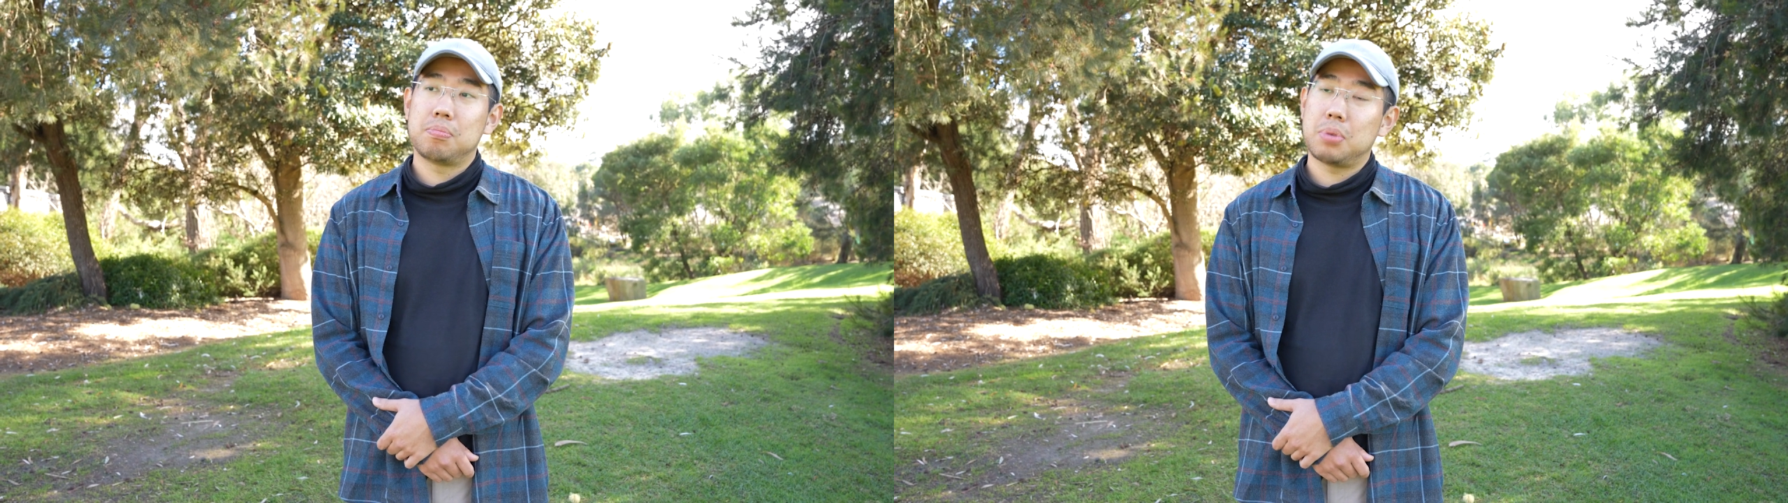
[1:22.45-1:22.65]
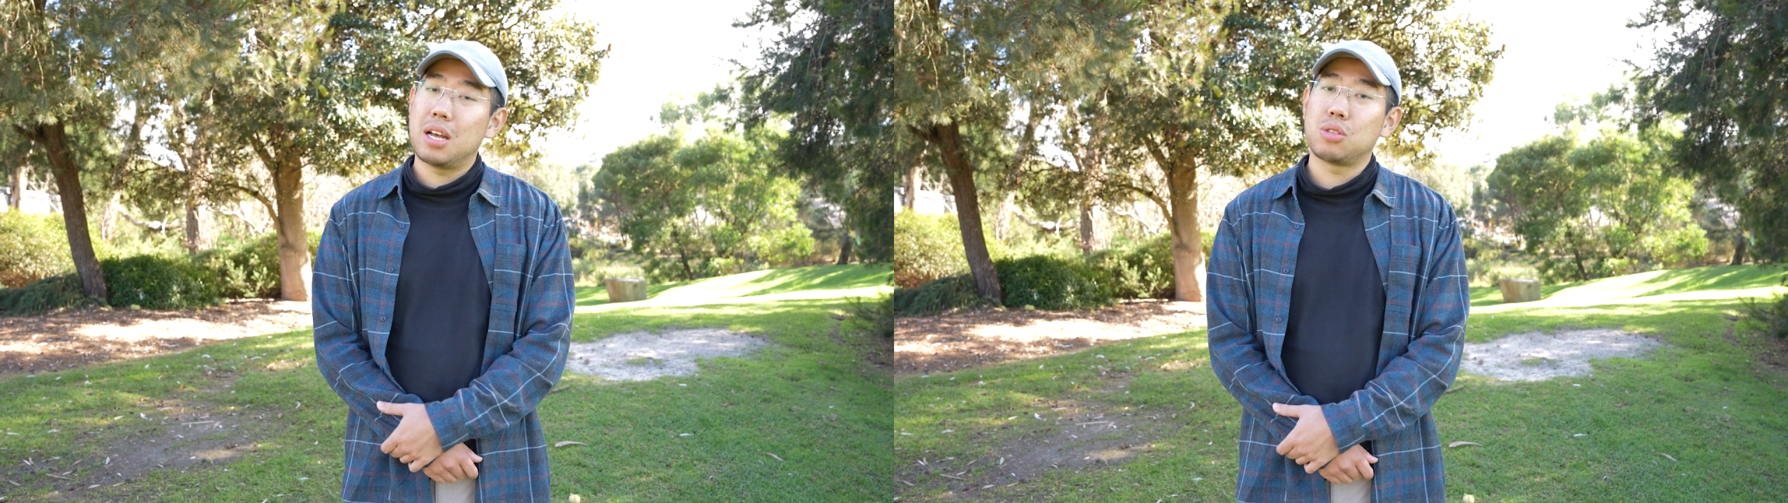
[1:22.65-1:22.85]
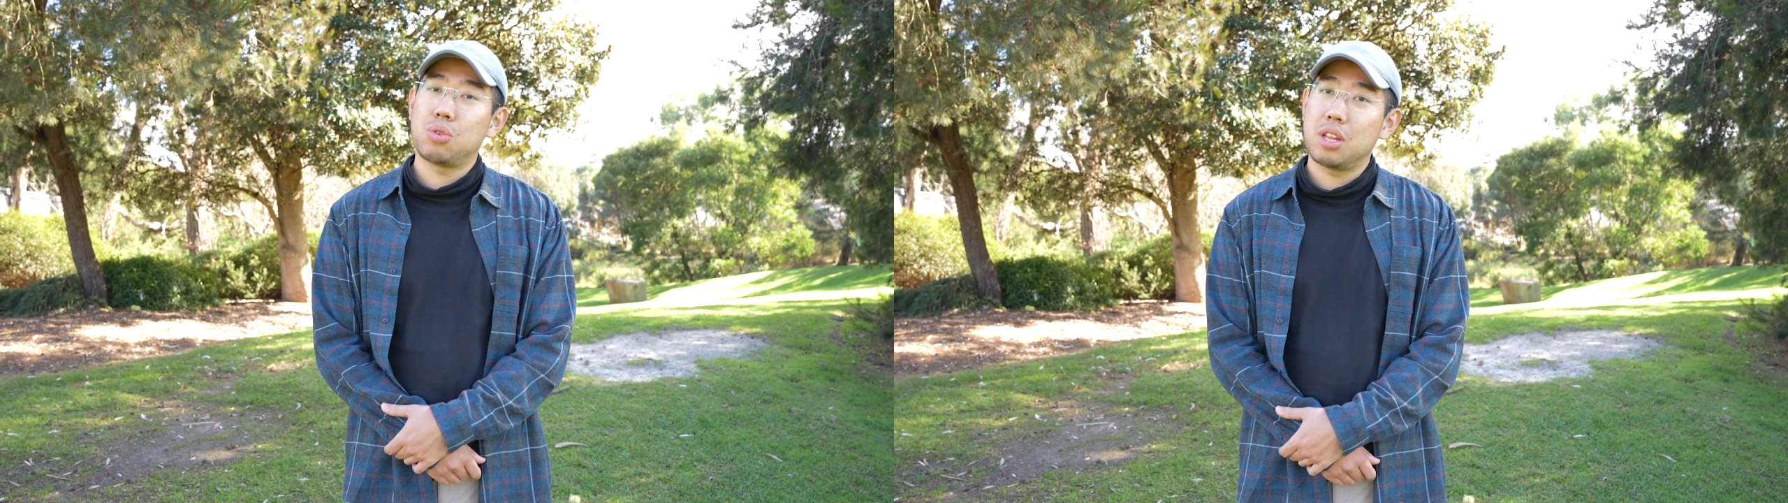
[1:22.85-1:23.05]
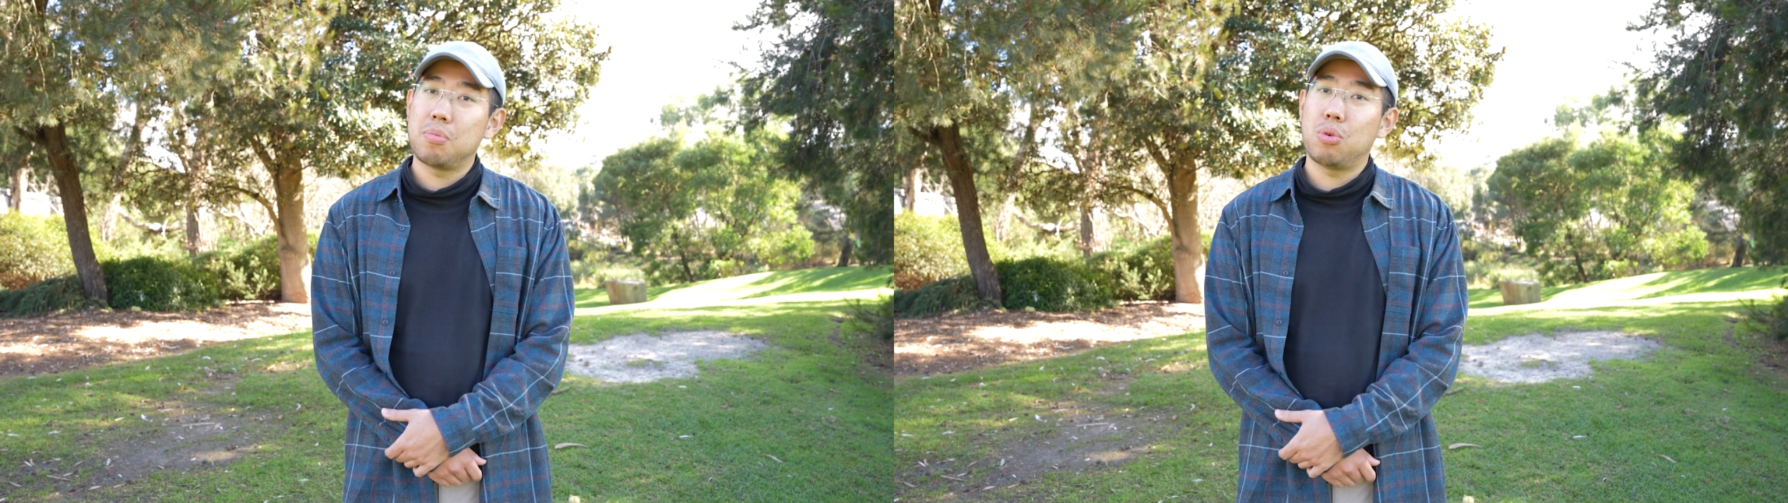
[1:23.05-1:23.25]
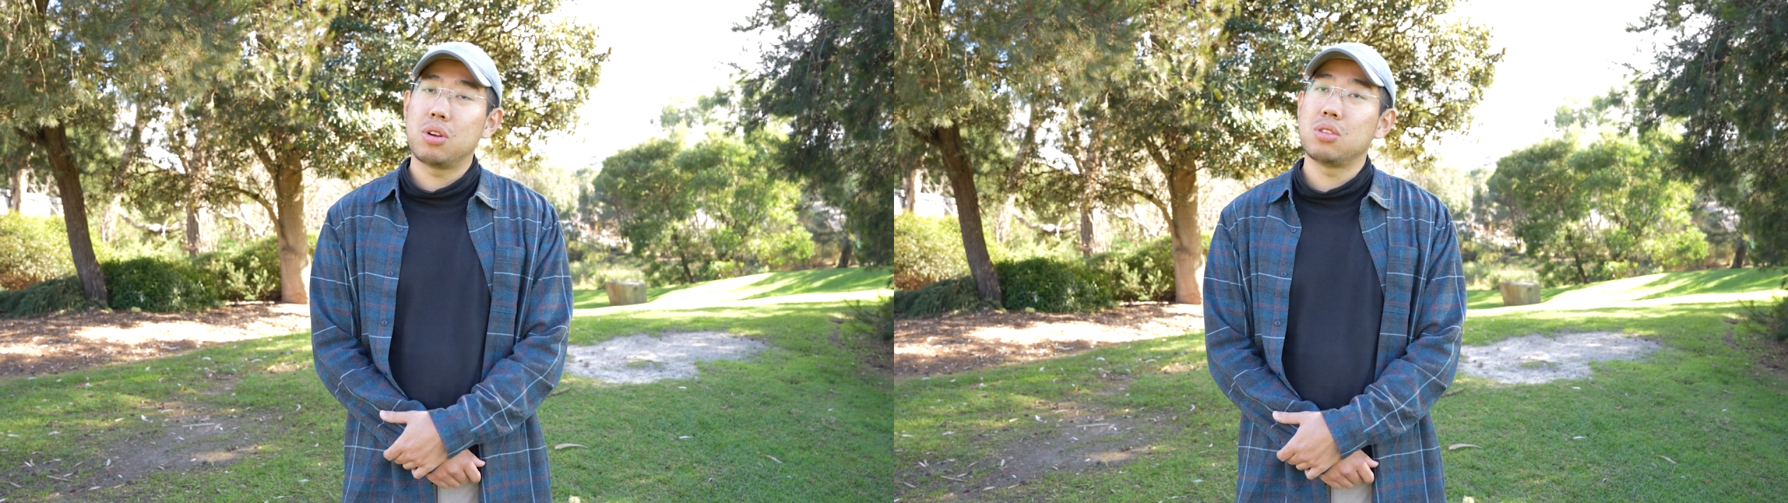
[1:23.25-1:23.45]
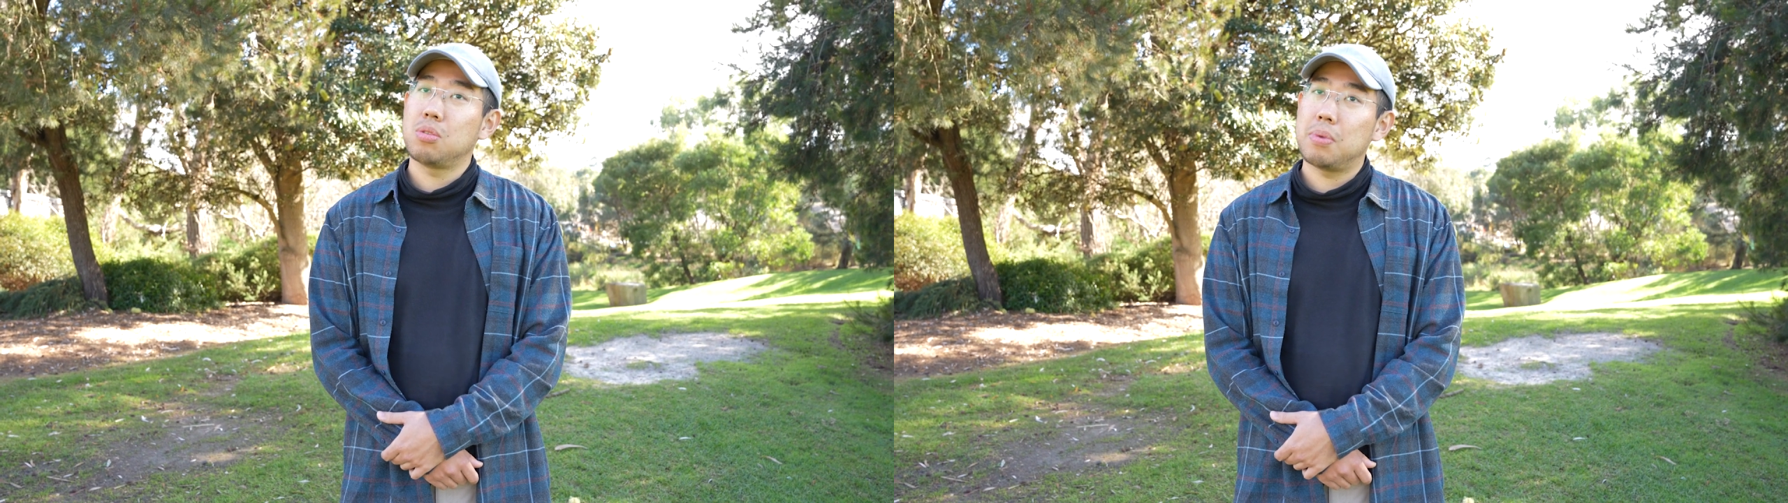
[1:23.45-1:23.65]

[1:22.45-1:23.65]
plants really important to